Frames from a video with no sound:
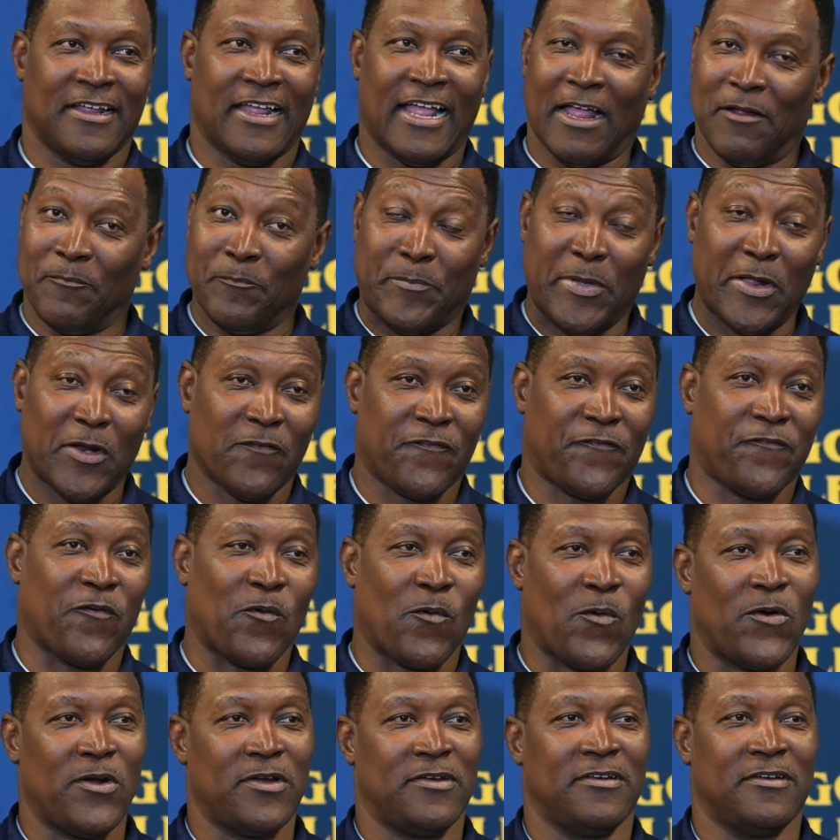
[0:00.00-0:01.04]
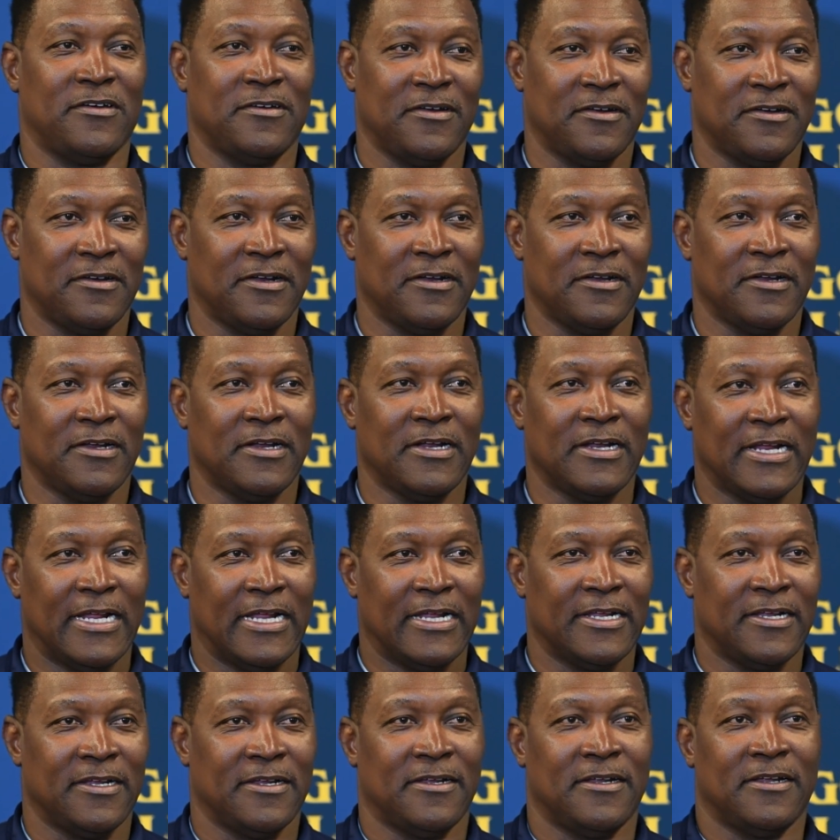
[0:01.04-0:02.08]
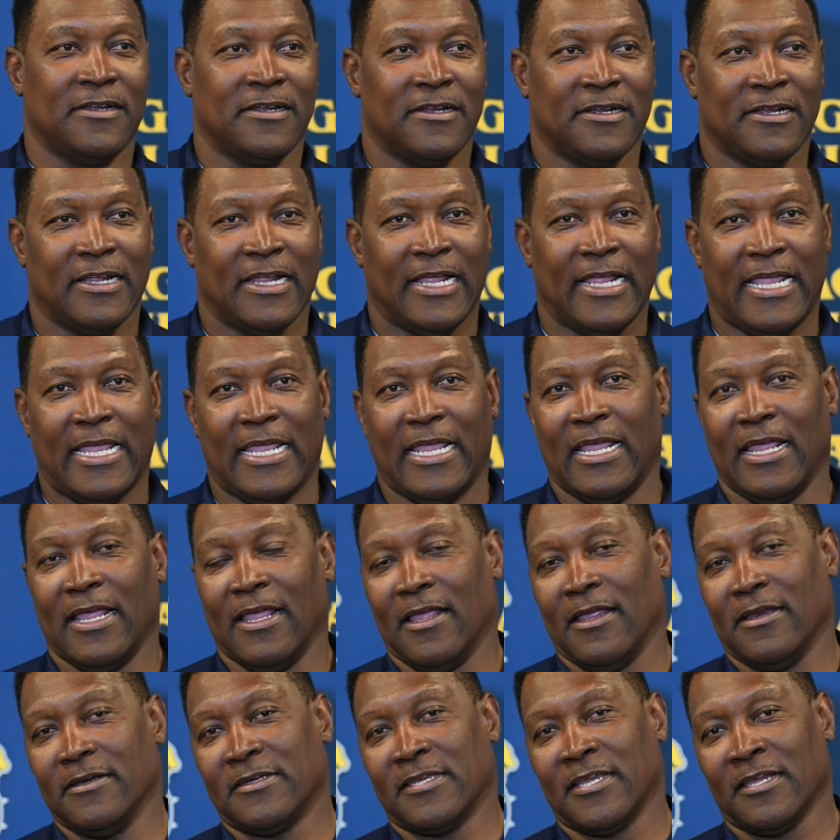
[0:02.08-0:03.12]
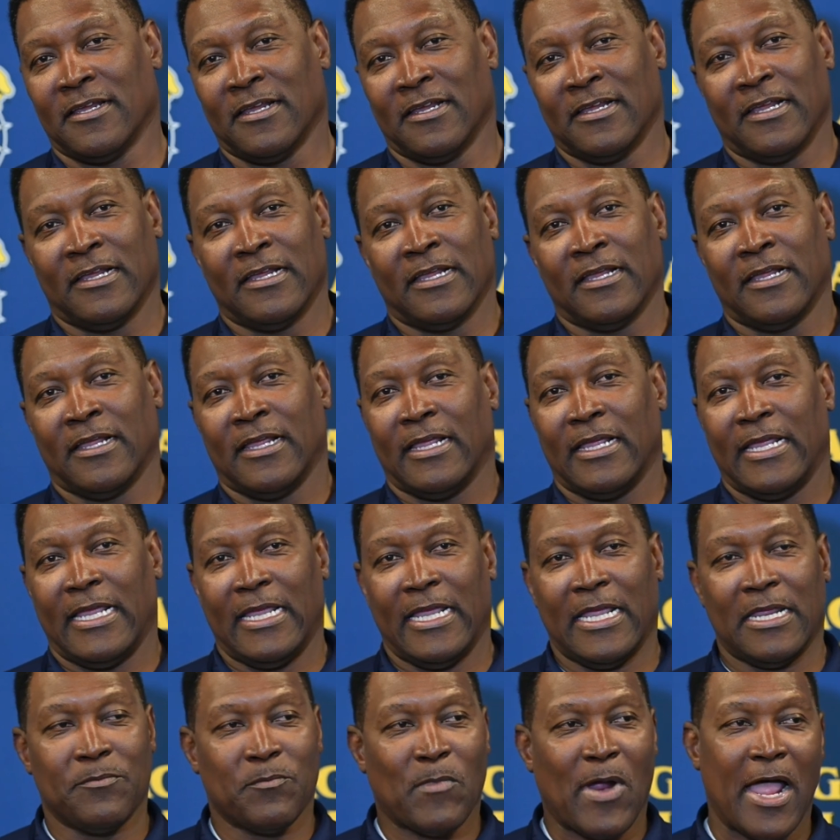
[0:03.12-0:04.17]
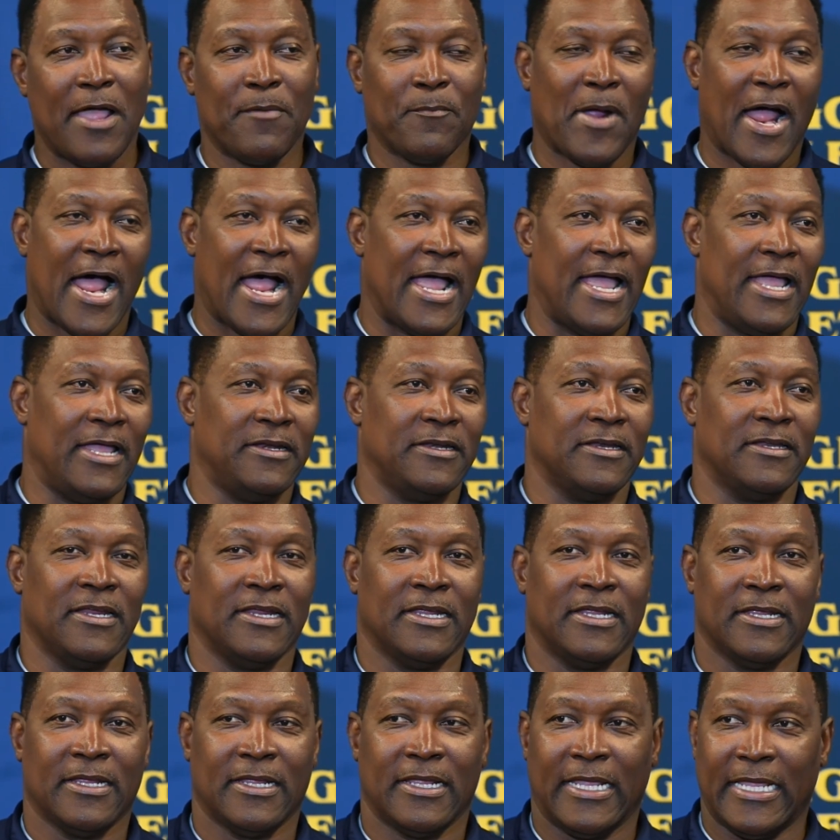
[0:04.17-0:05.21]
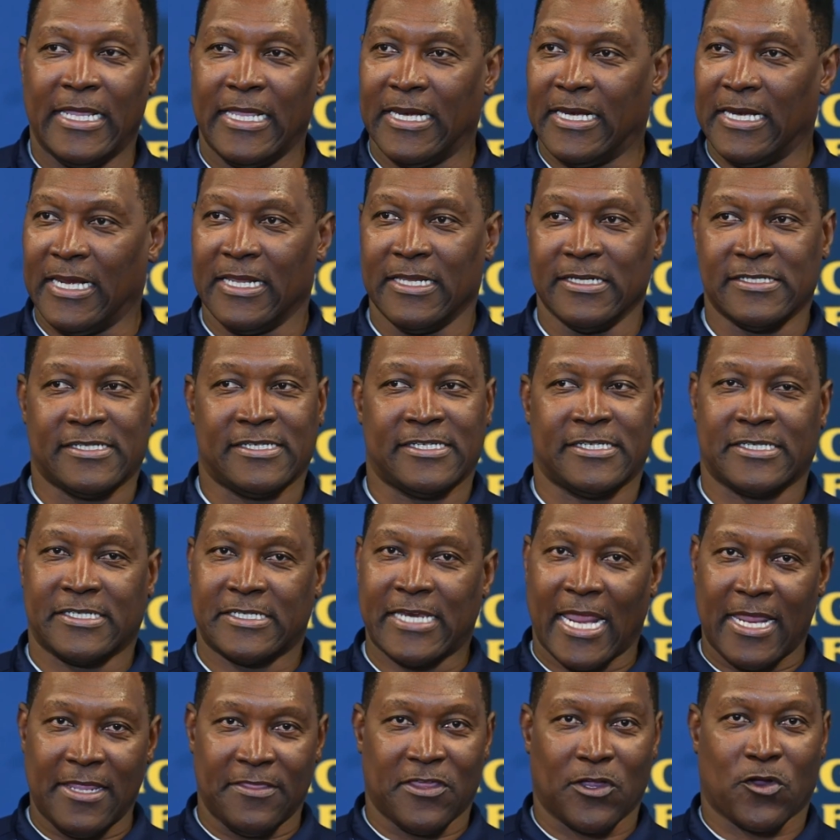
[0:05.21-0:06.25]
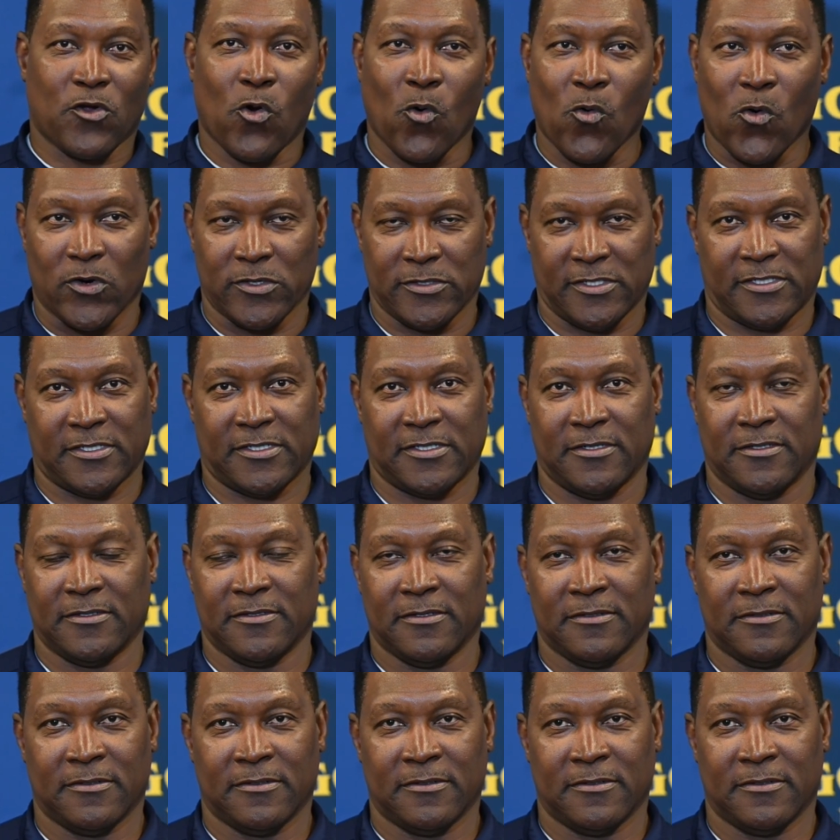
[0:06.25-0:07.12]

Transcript: I'm built for it. And in my mind, it is stay the course.